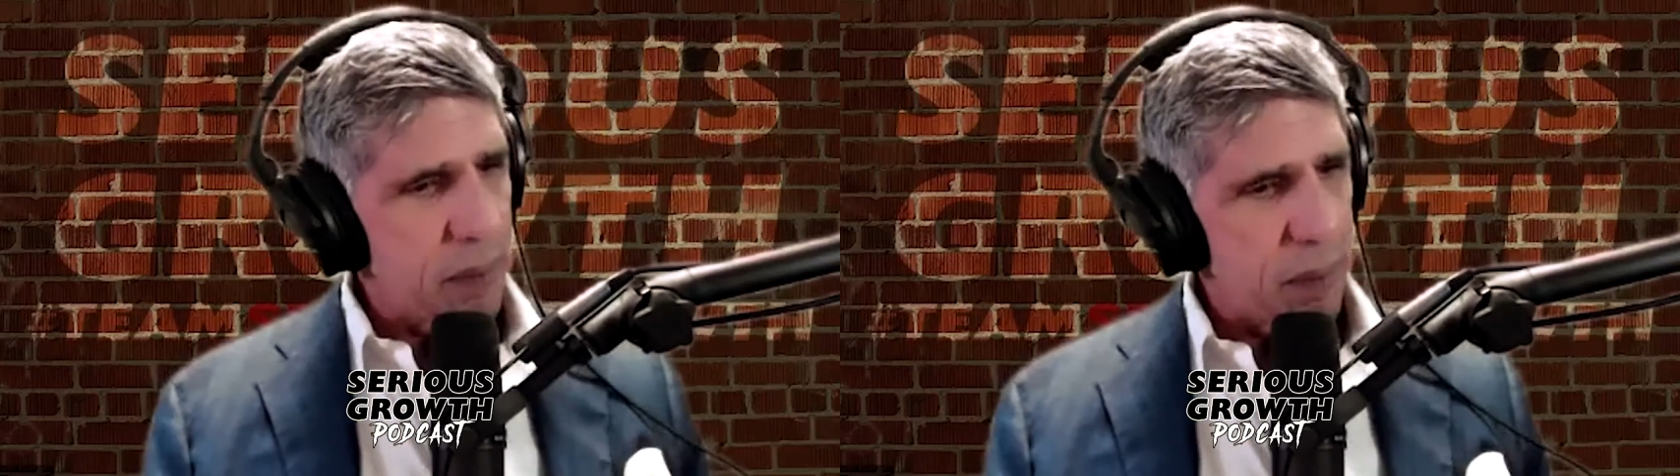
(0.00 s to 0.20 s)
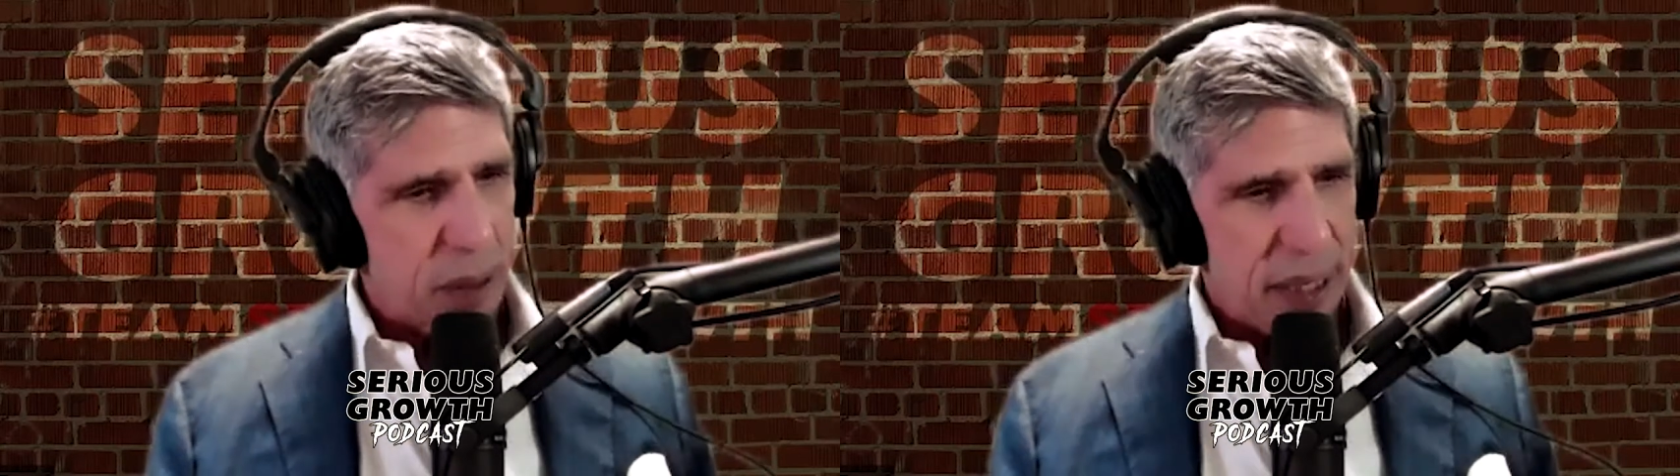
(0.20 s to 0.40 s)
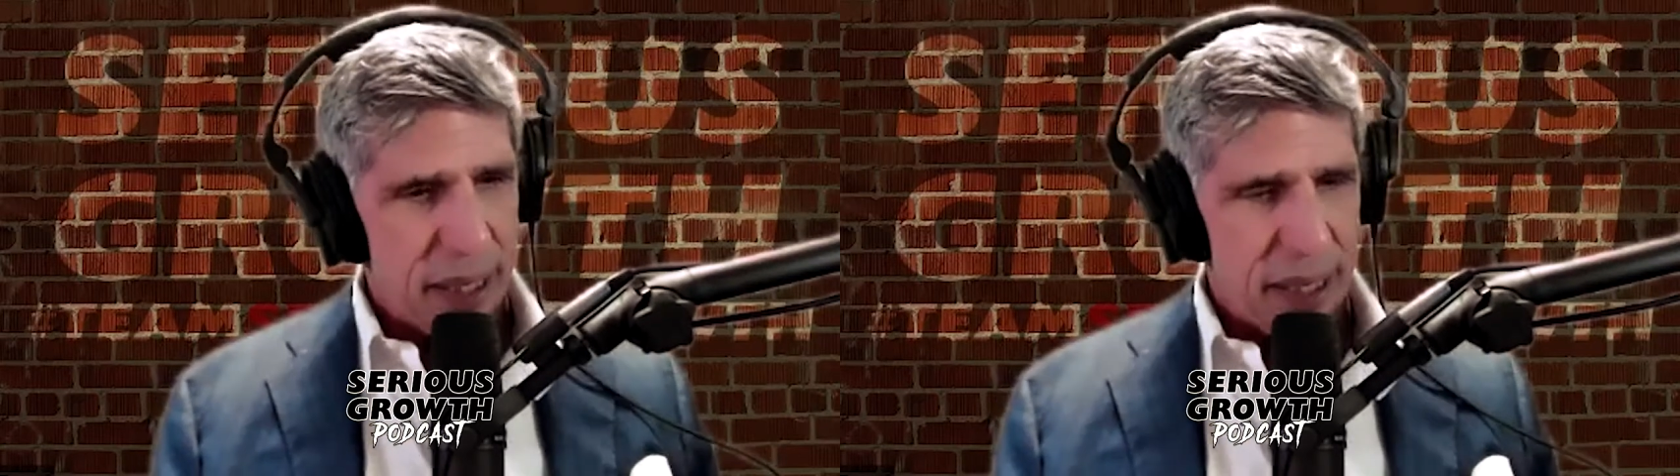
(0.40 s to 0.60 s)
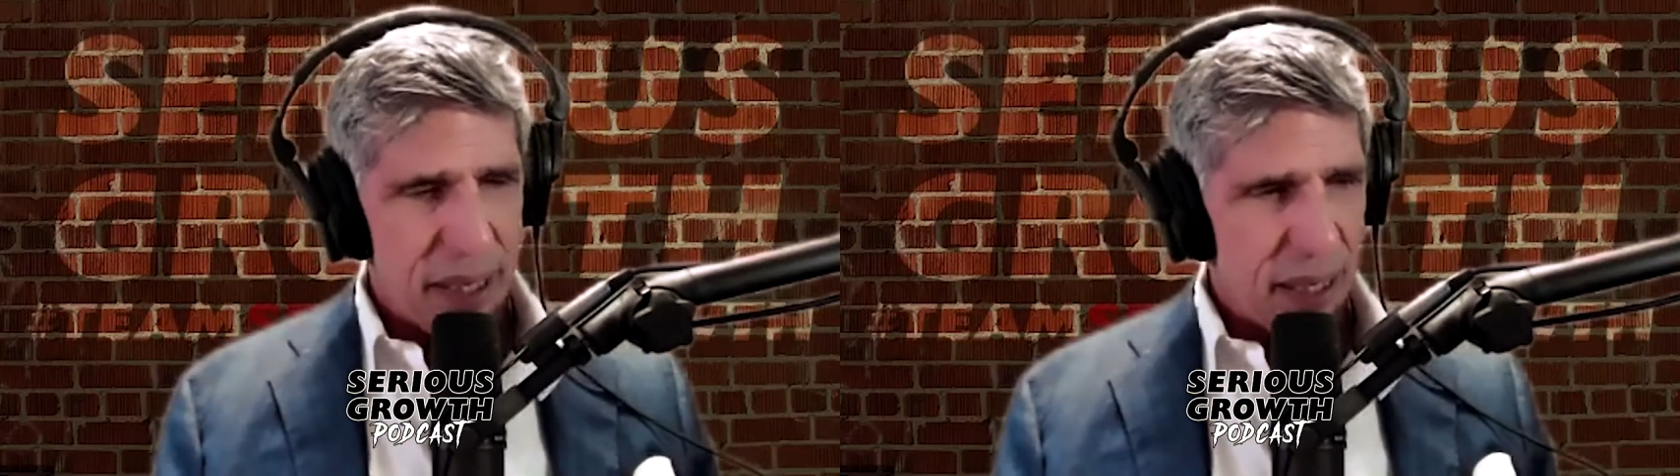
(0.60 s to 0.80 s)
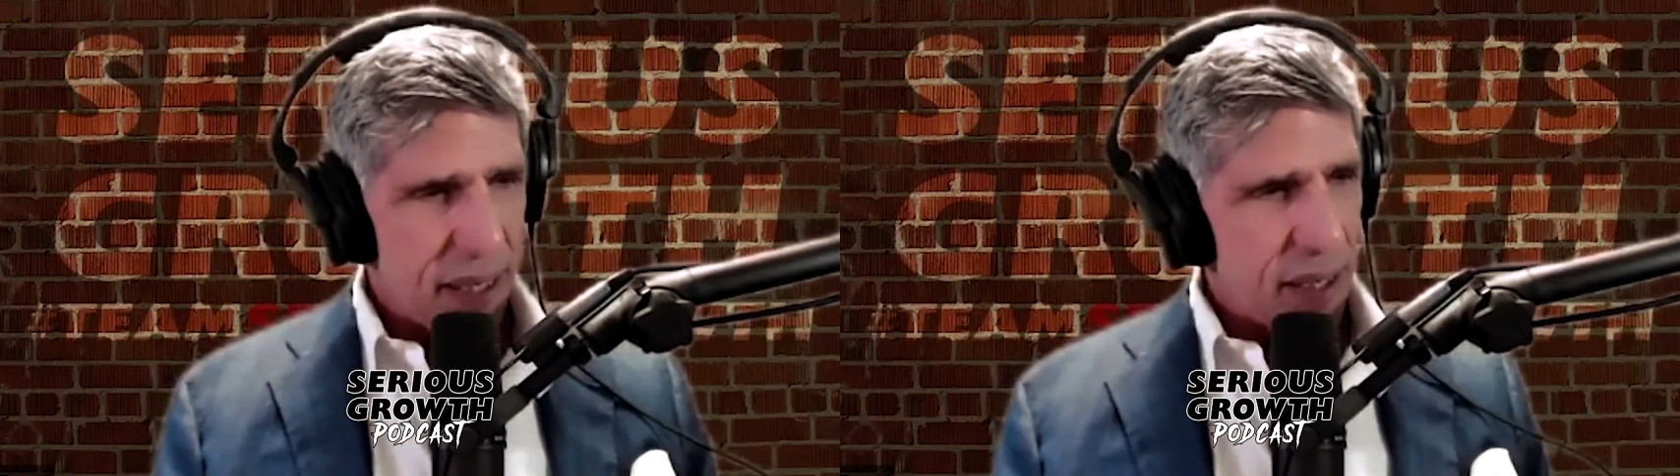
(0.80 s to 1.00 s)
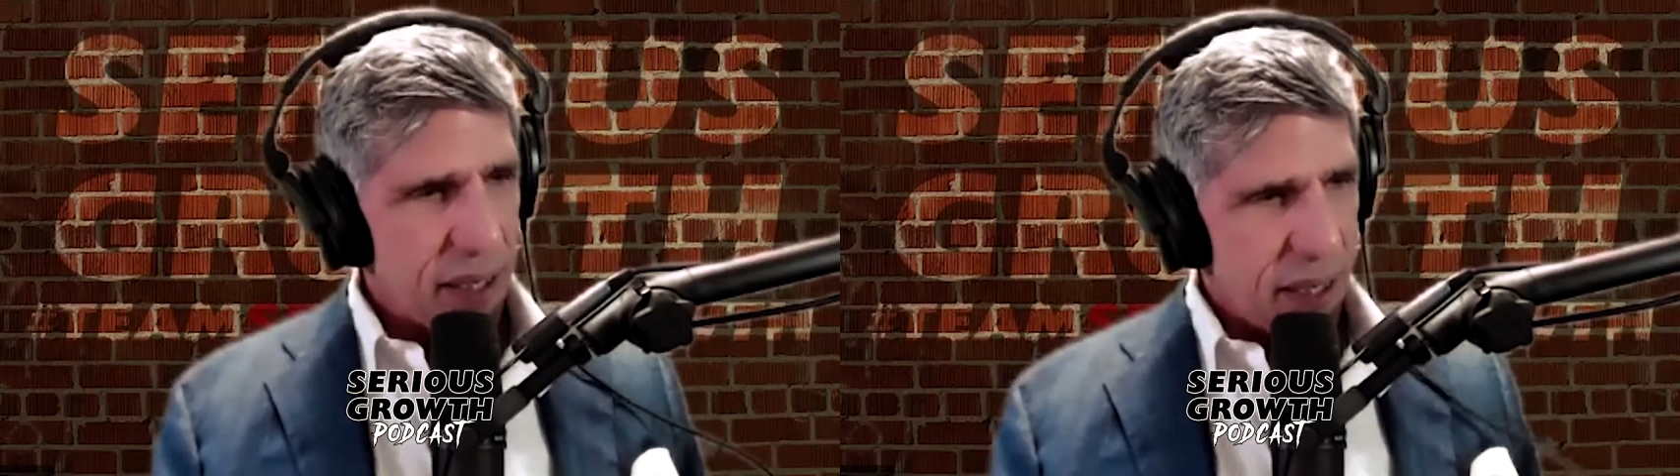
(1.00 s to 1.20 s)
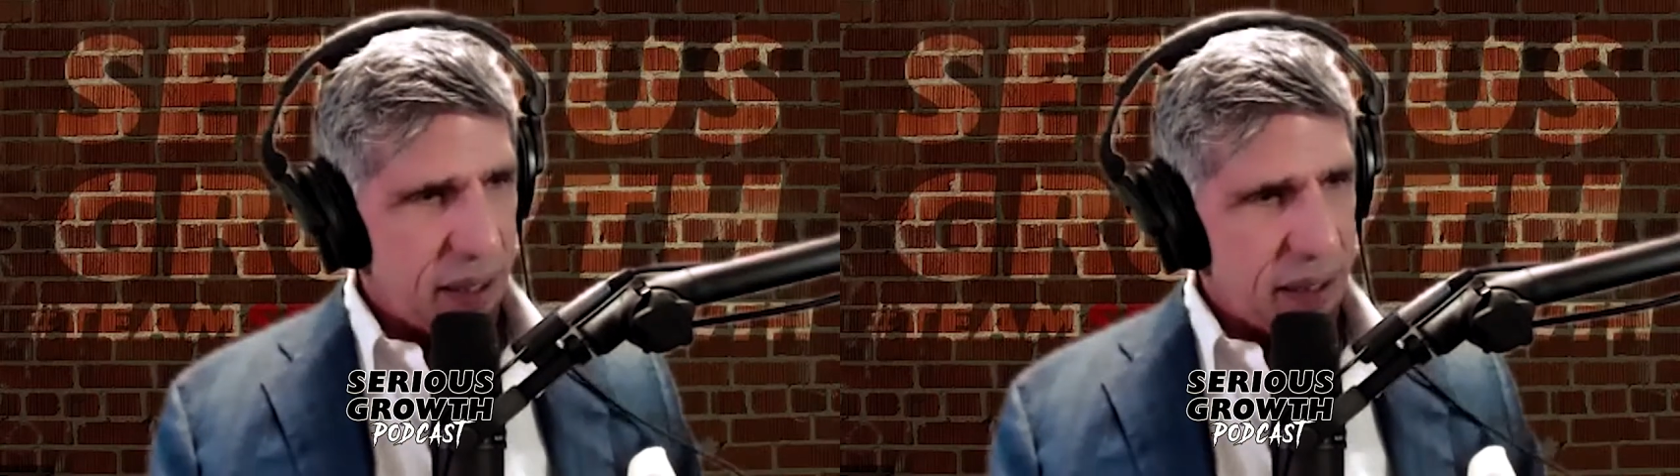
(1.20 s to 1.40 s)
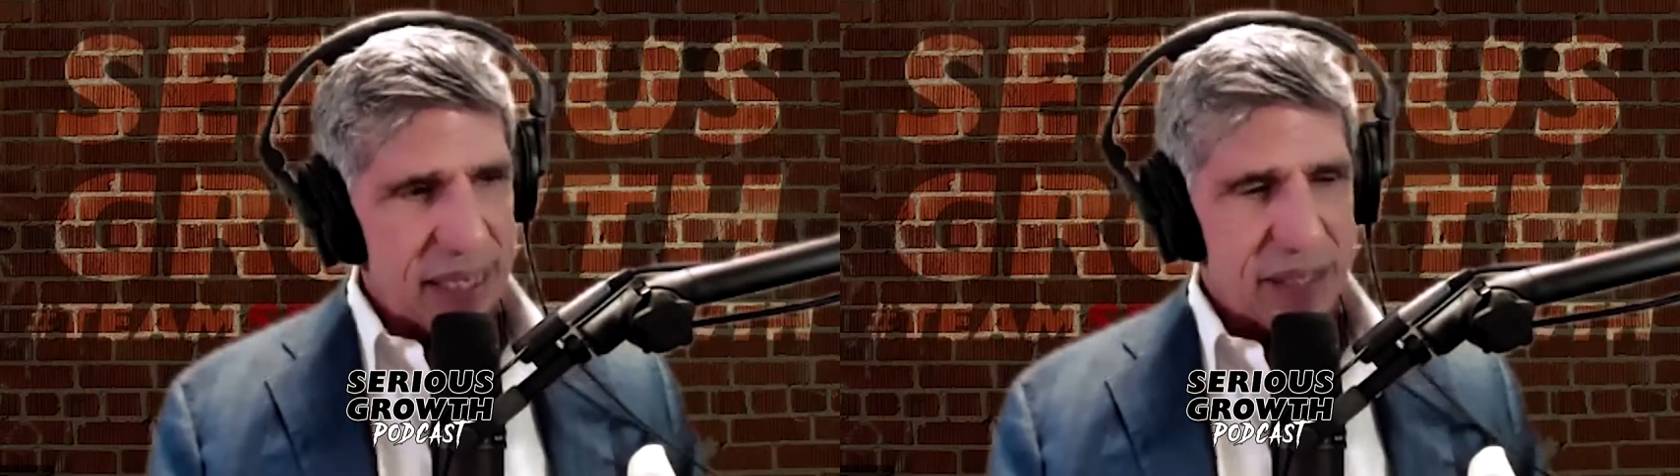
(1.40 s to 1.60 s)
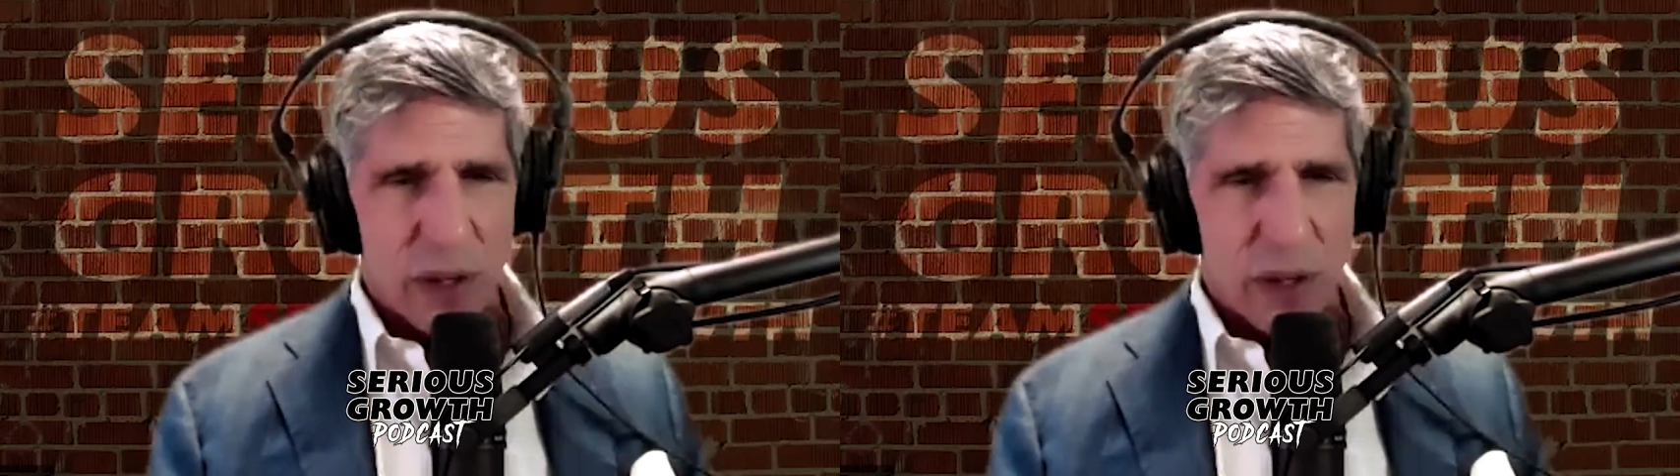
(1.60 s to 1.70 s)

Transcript: But that's